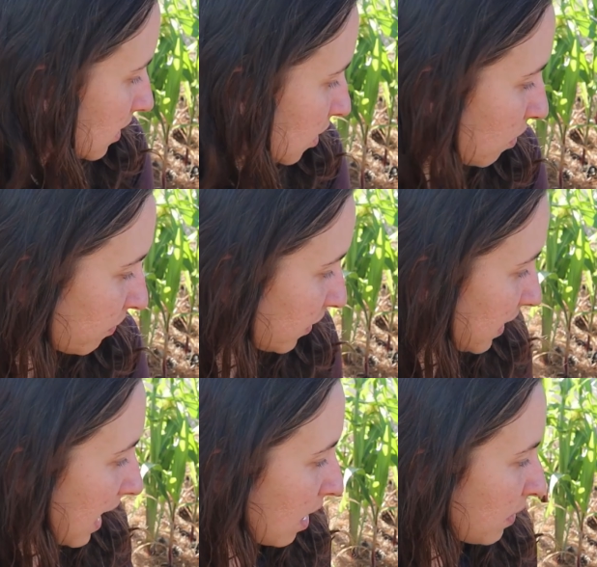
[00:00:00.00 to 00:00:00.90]
So for
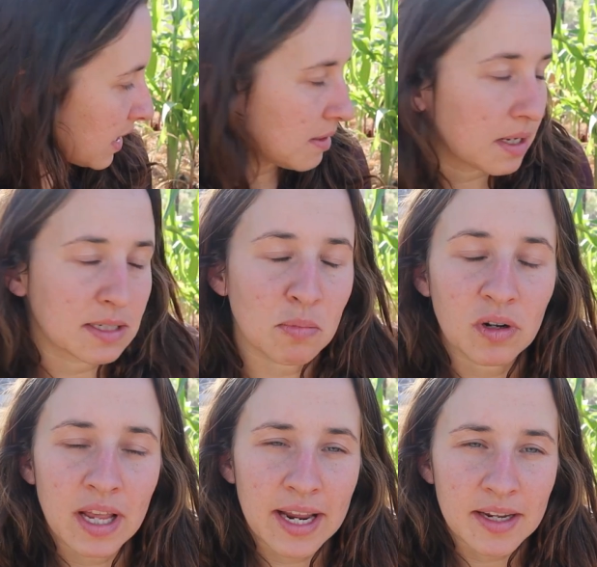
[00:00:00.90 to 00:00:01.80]
now, it's
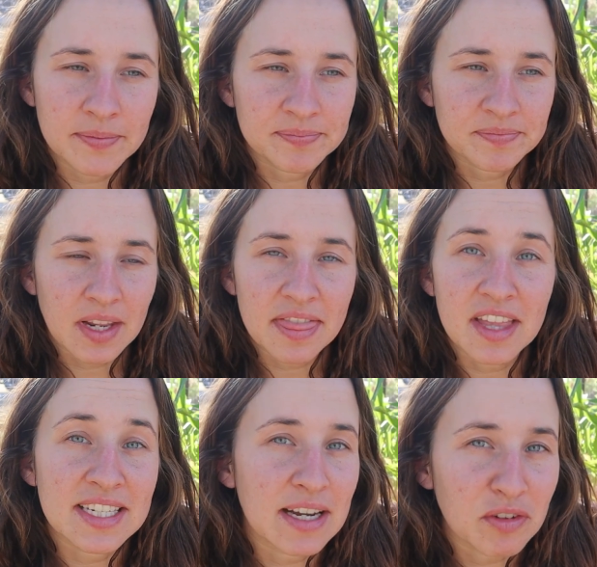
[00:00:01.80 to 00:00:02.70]
more like
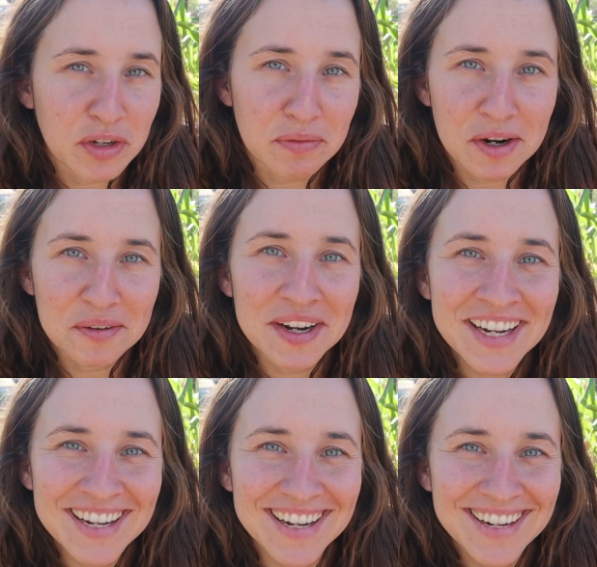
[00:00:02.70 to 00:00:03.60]
the devil you know.
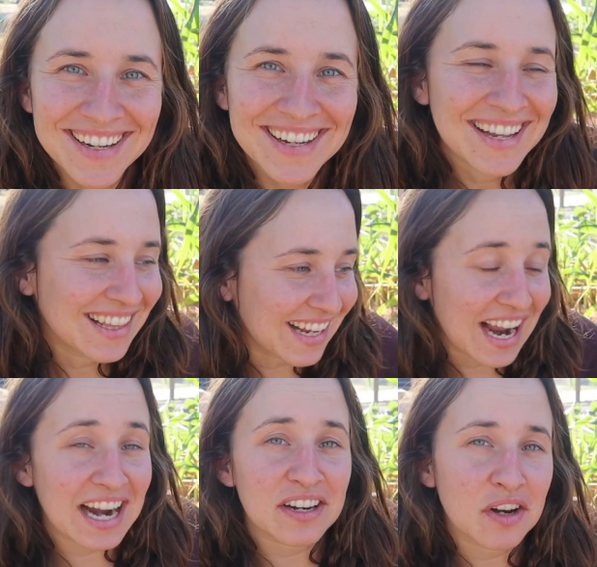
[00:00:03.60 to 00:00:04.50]

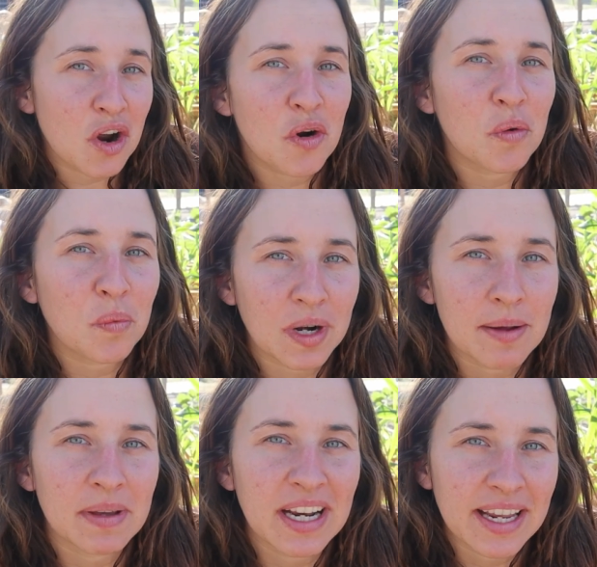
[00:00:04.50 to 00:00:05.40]
Like, I know what
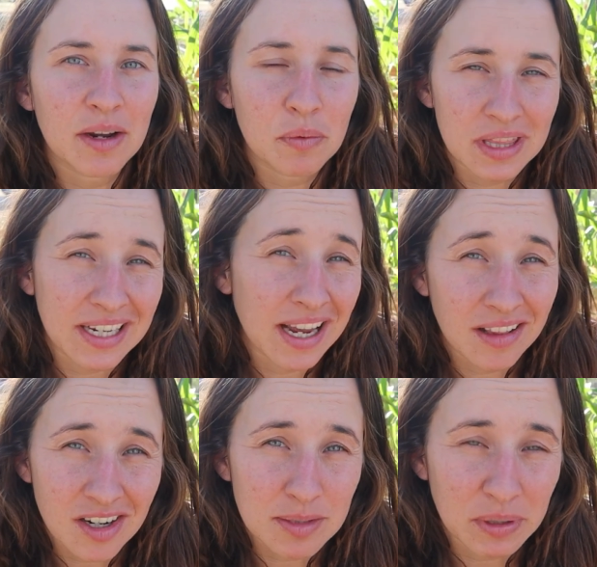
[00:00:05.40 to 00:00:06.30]
I'm gonna get with the
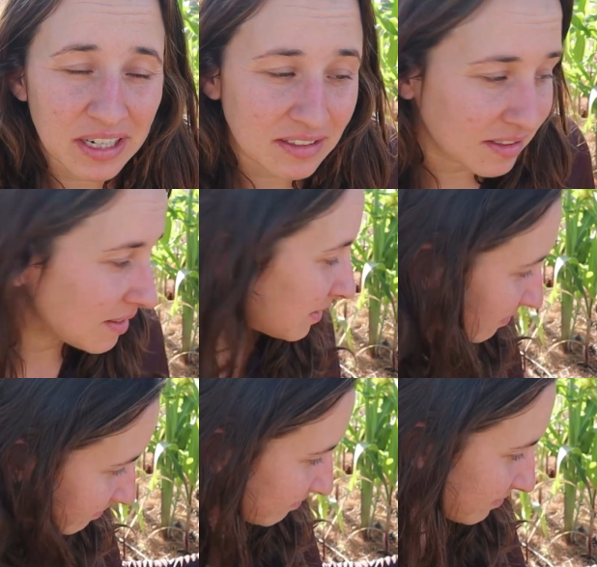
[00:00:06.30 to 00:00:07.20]
Kellogg's brand,
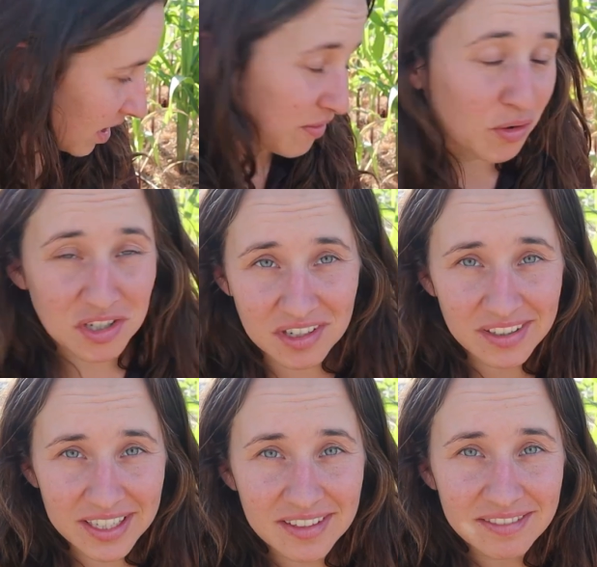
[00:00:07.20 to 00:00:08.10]

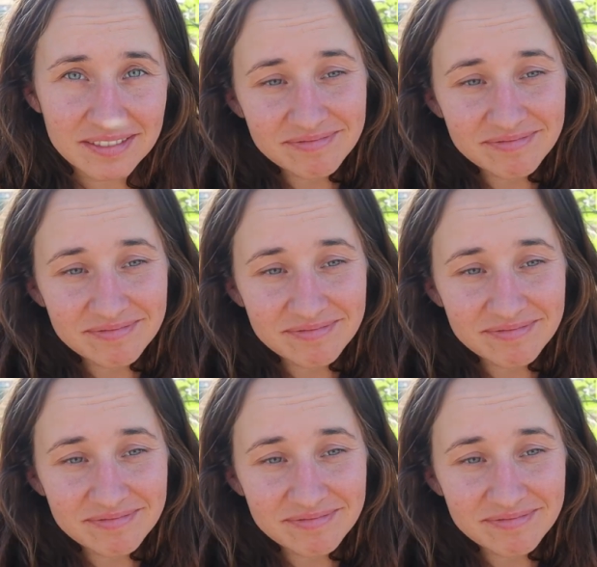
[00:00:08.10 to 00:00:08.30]
unfortunately.